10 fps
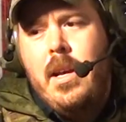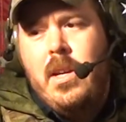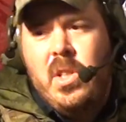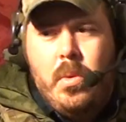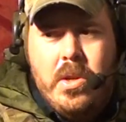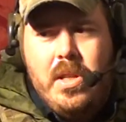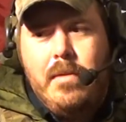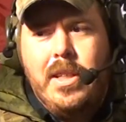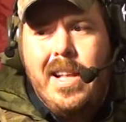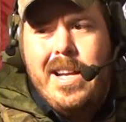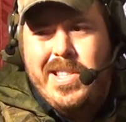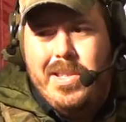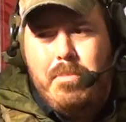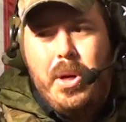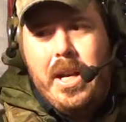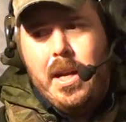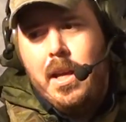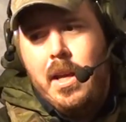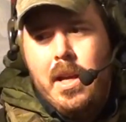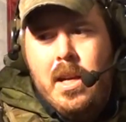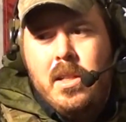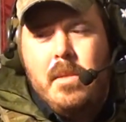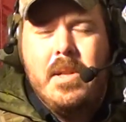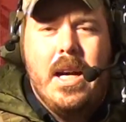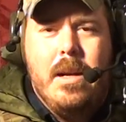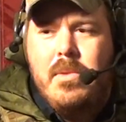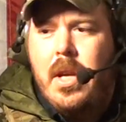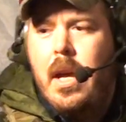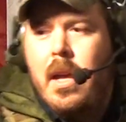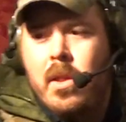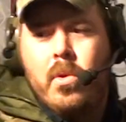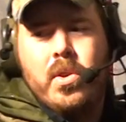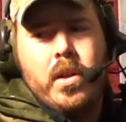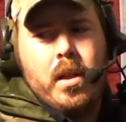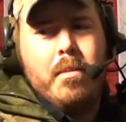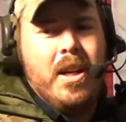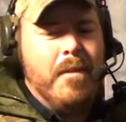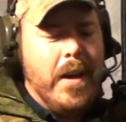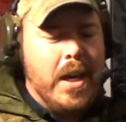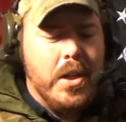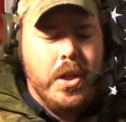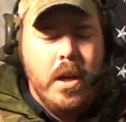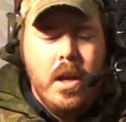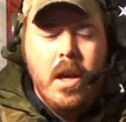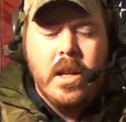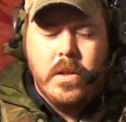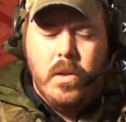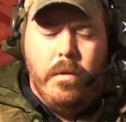So I wear safety glasses, but sometimes those aren't going to be an advantage because they'll